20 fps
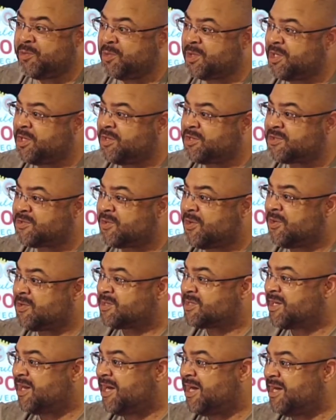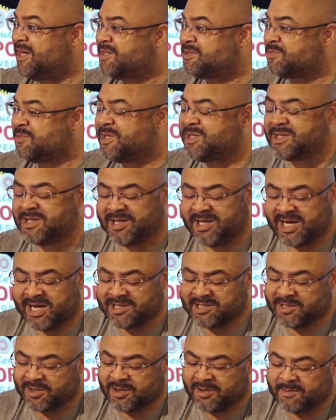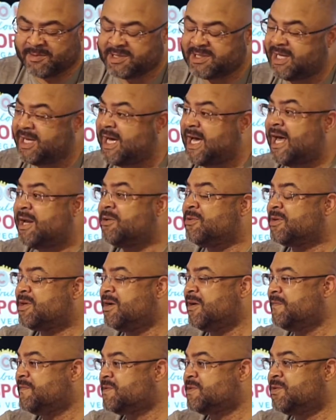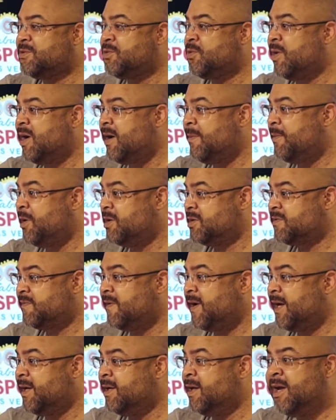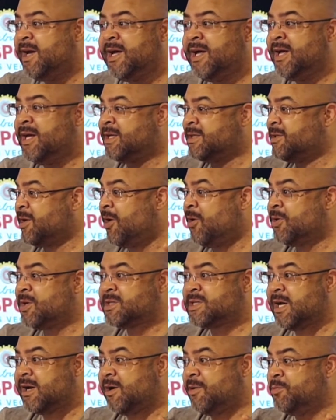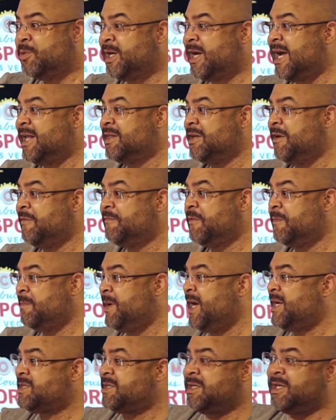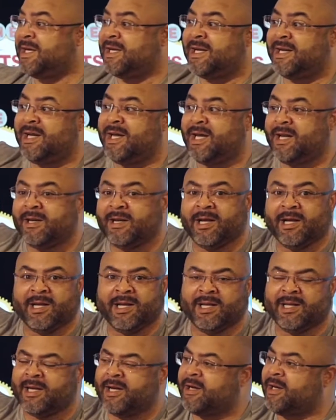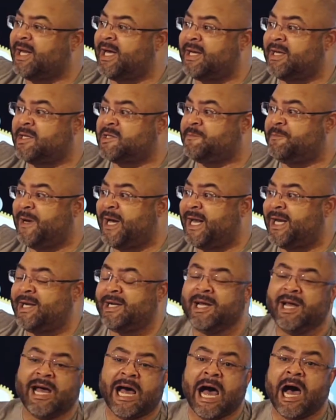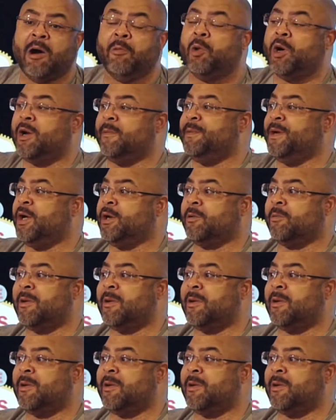one of your strongest clients recently. I told him I said I don't care if it's two grandmas fighting, as long as uh, we got the information and, and, uh, and they're letting us bet it. Hello? I want to be on the